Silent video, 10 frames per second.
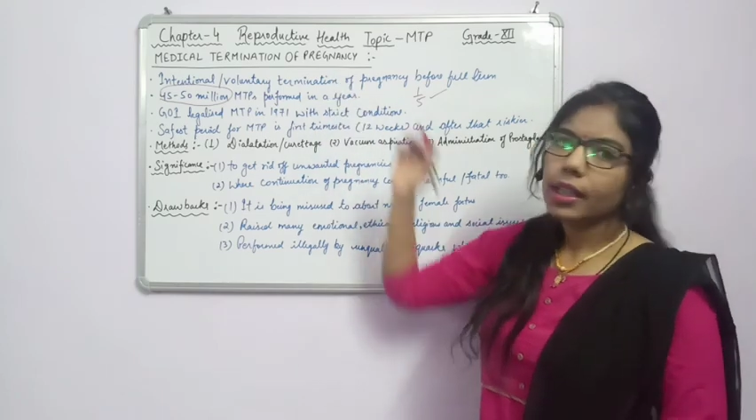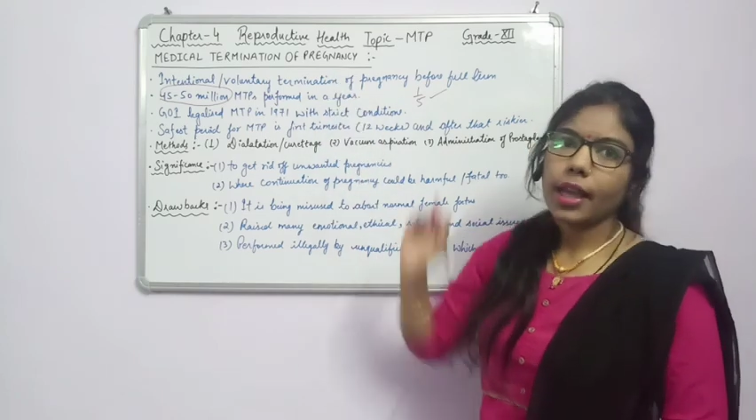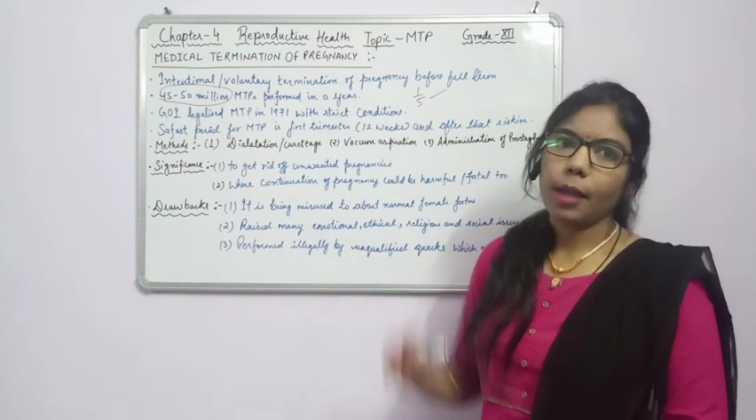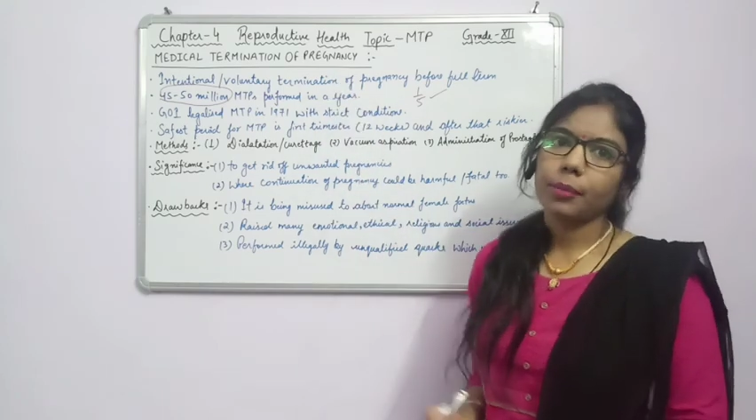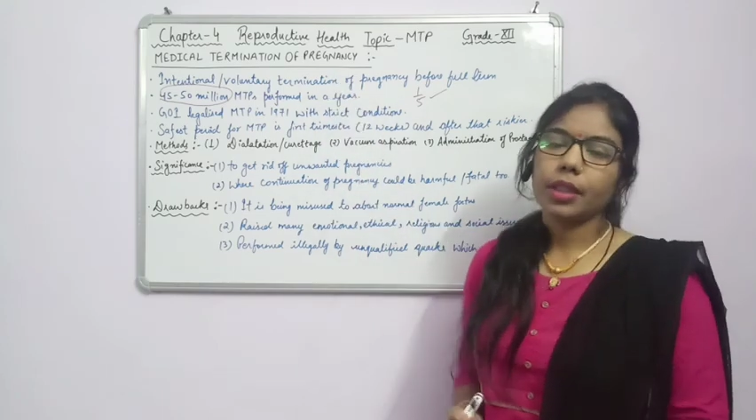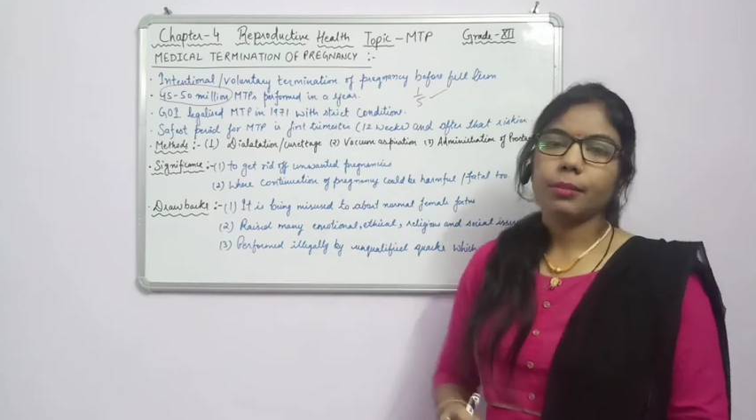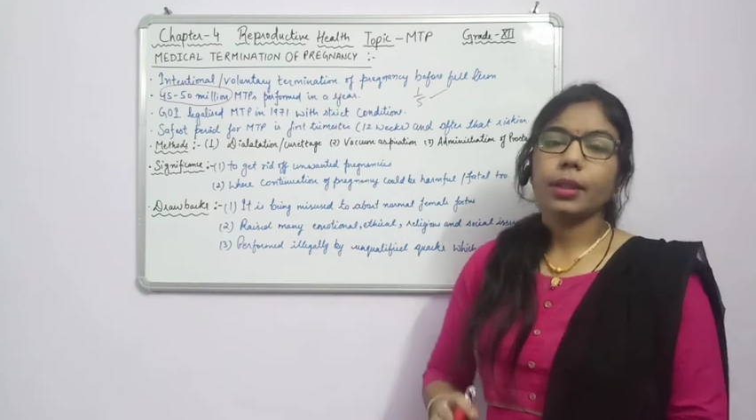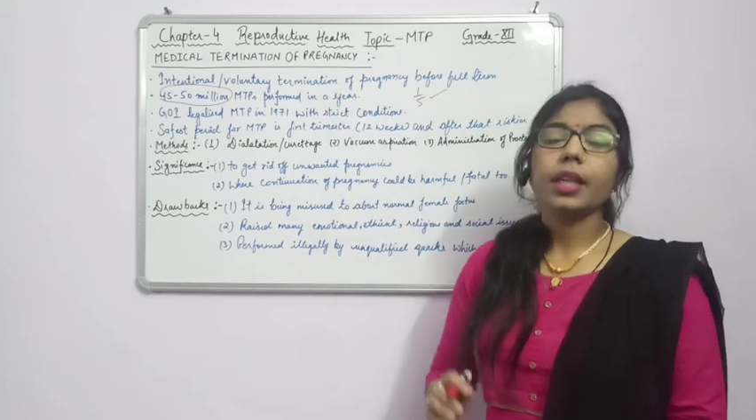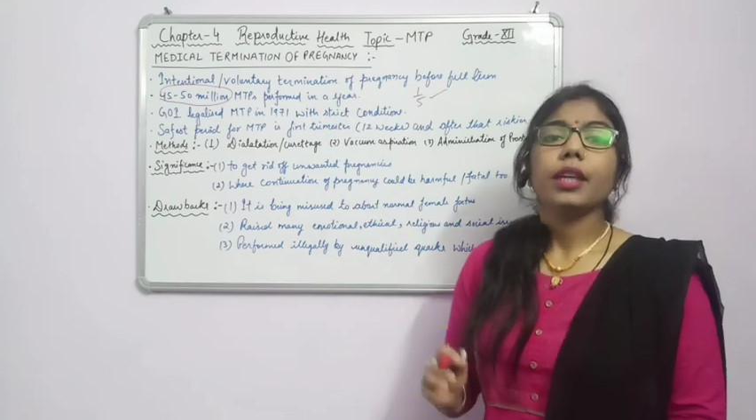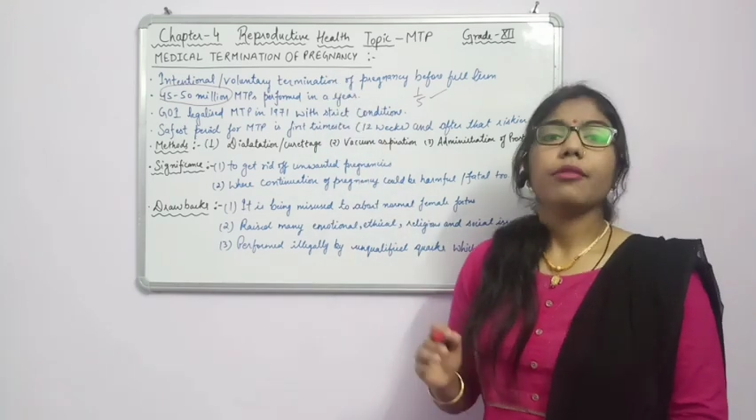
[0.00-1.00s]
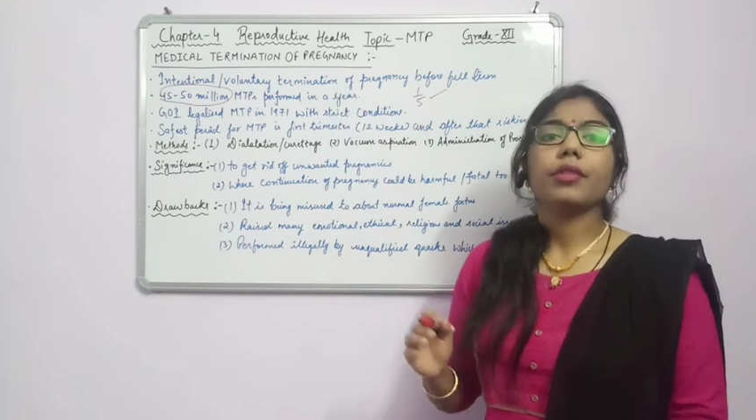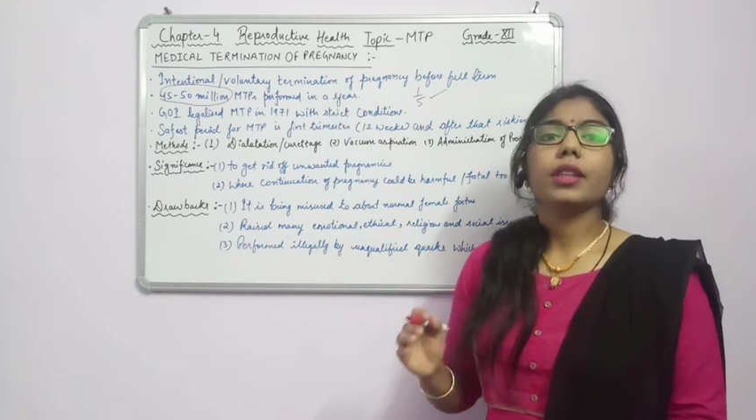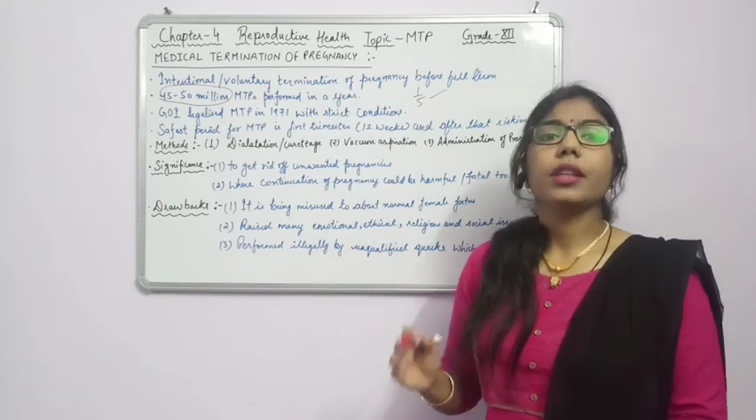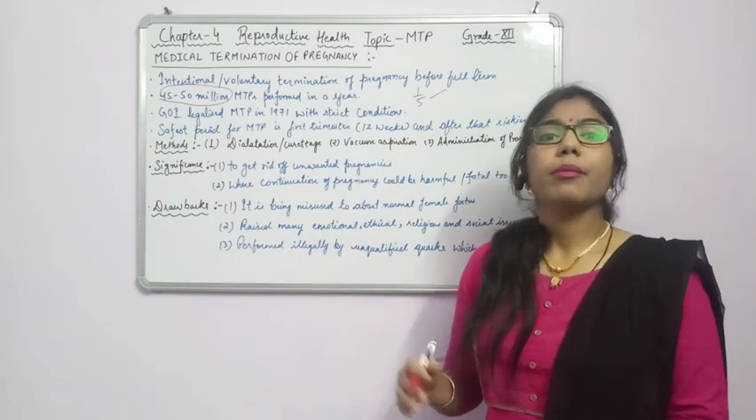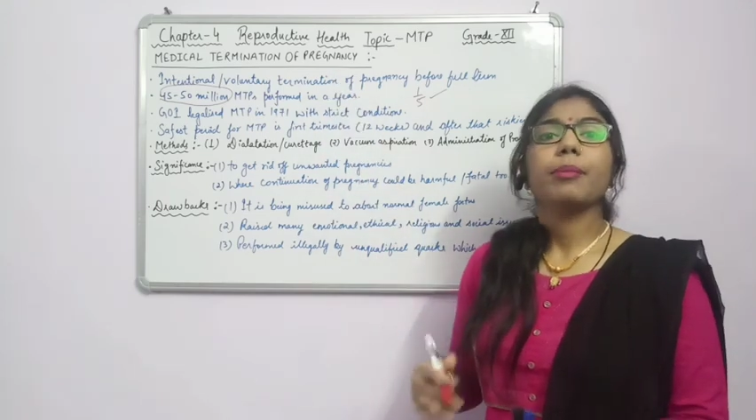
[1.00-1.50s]
MTP
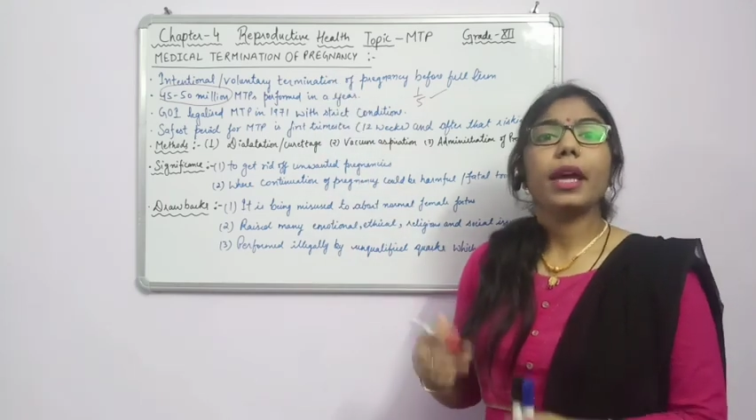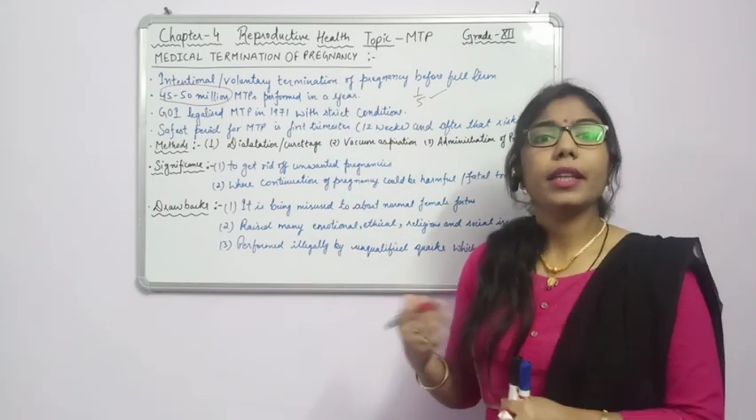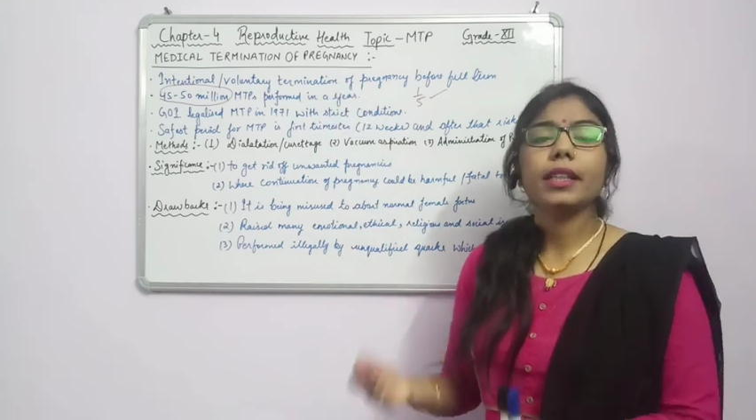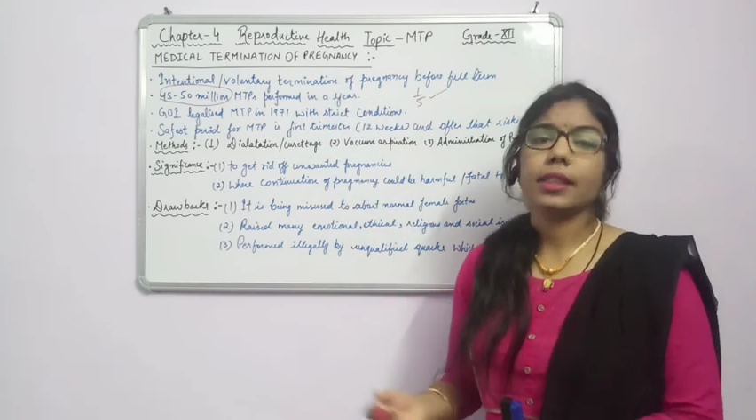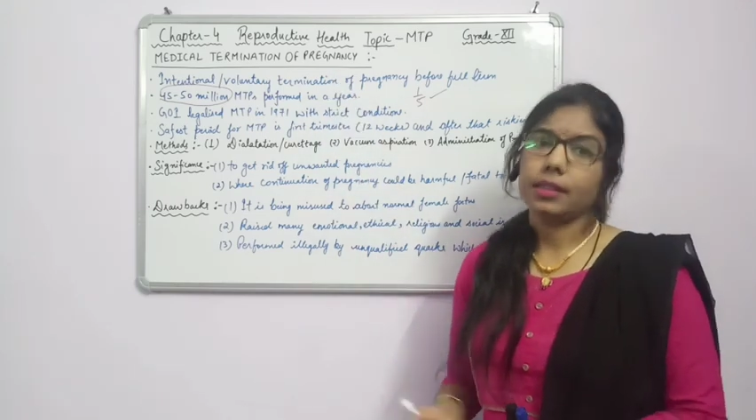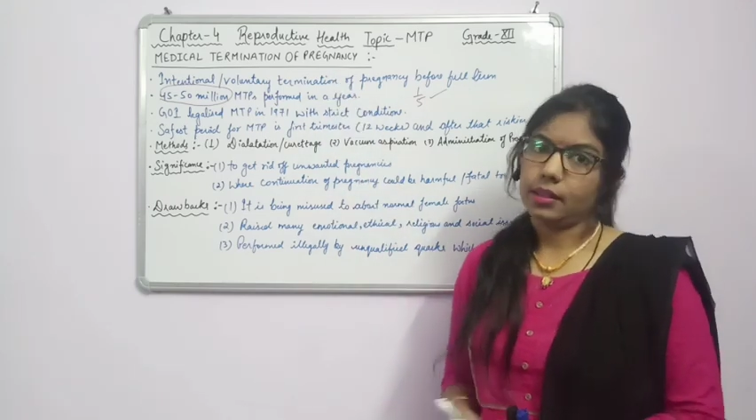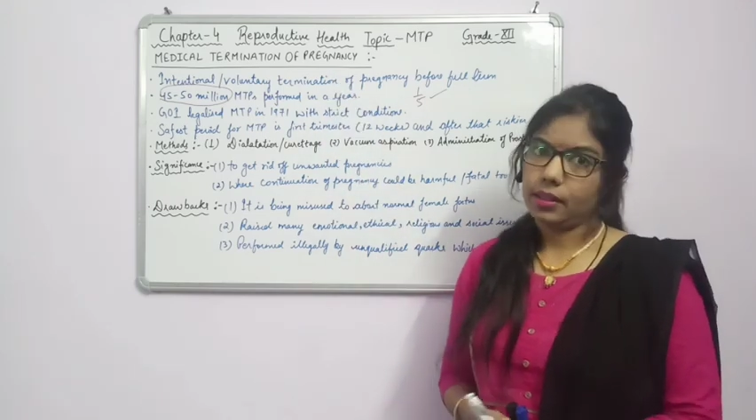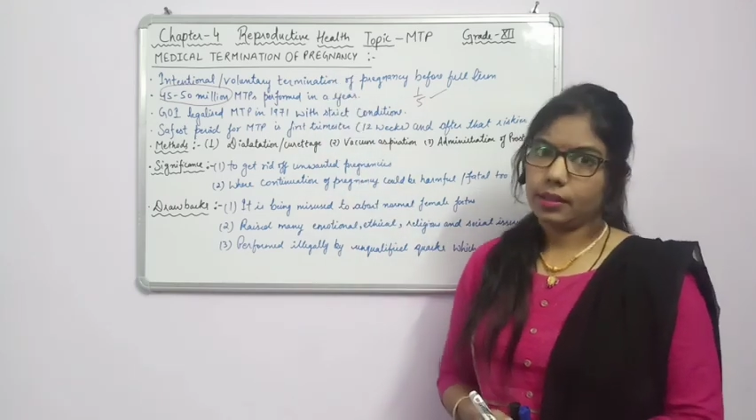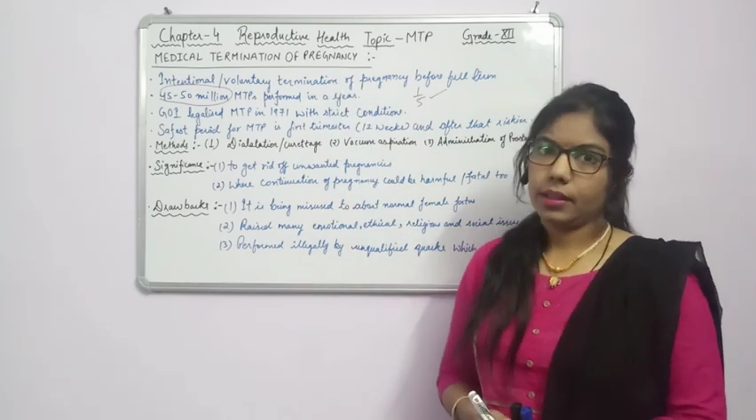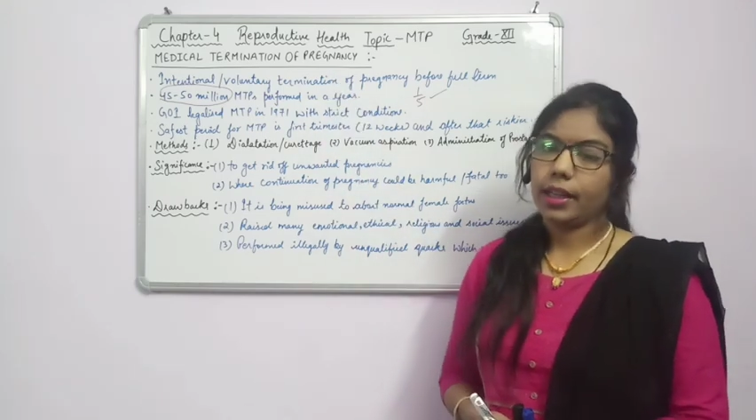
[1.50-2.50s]
with many reasons.